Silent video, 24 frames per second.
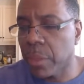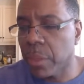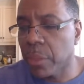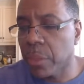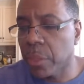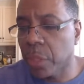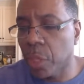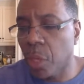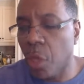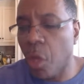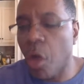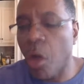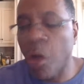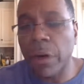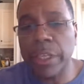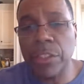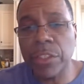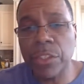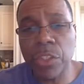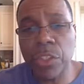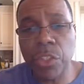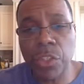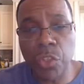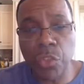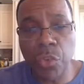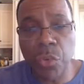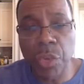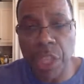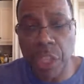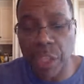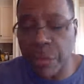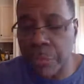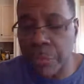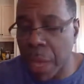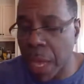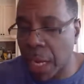The Lord is the
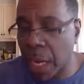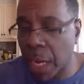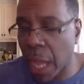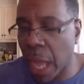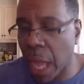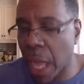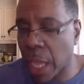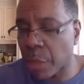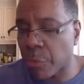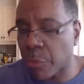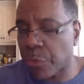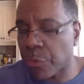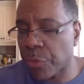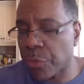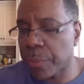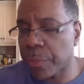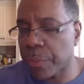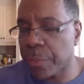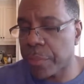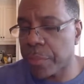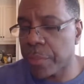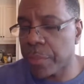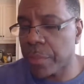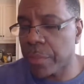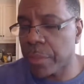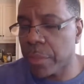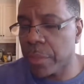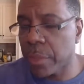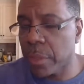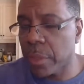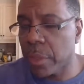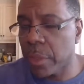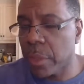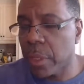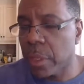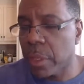strength of my life.
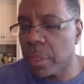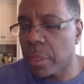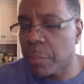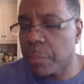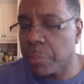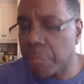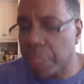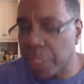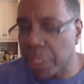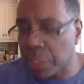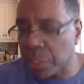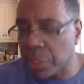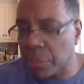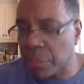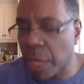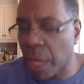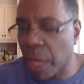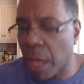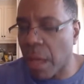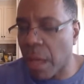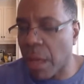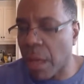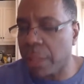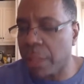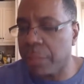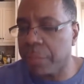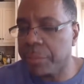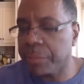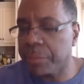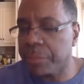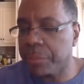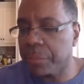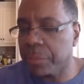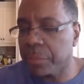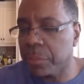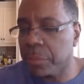The peace of God,
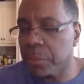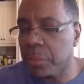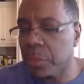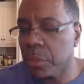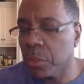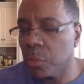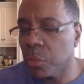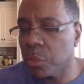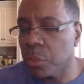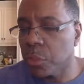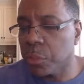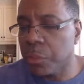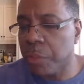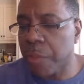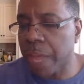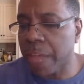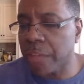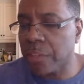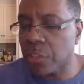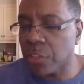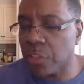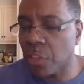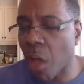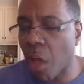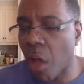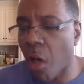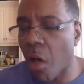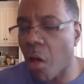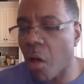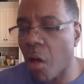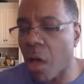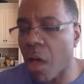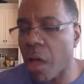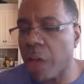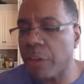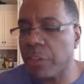which passes
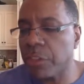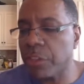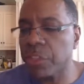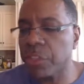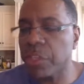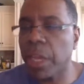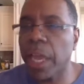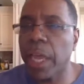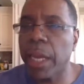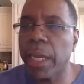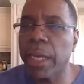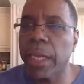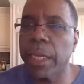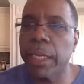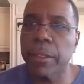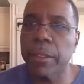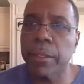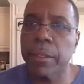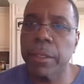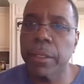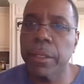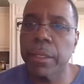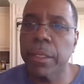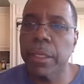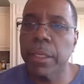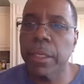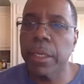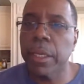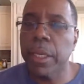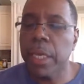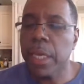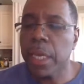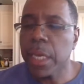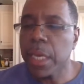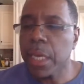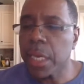all understanding,
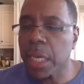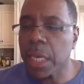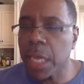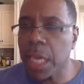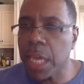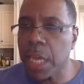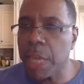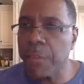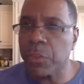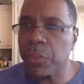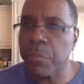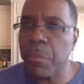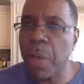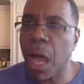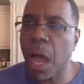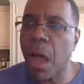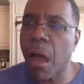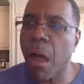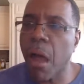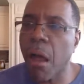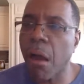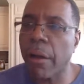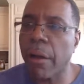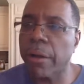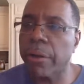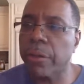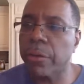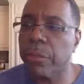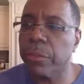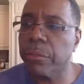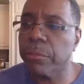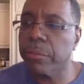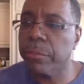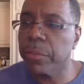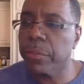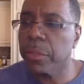keeps my heart,
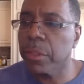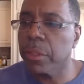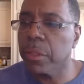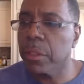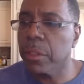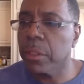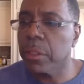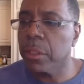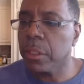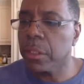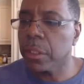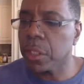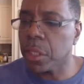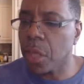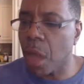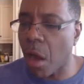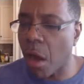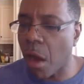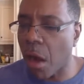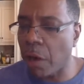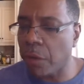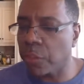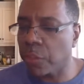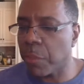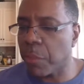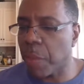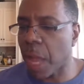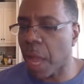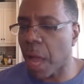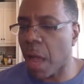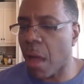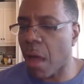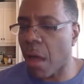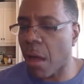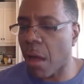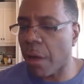guards my
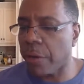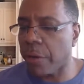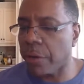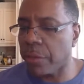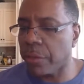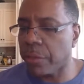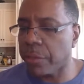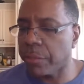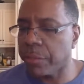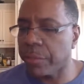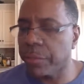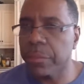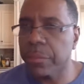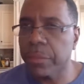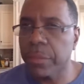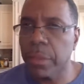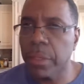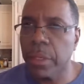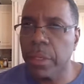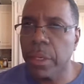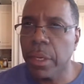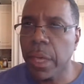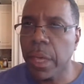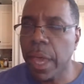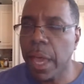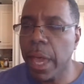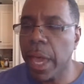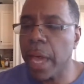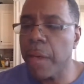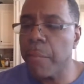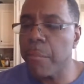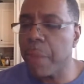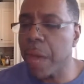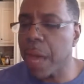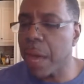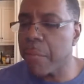heart
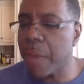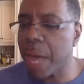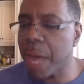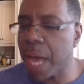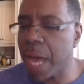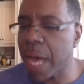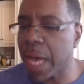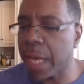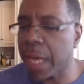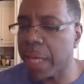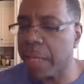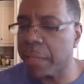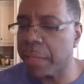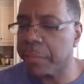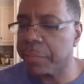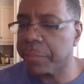and my mind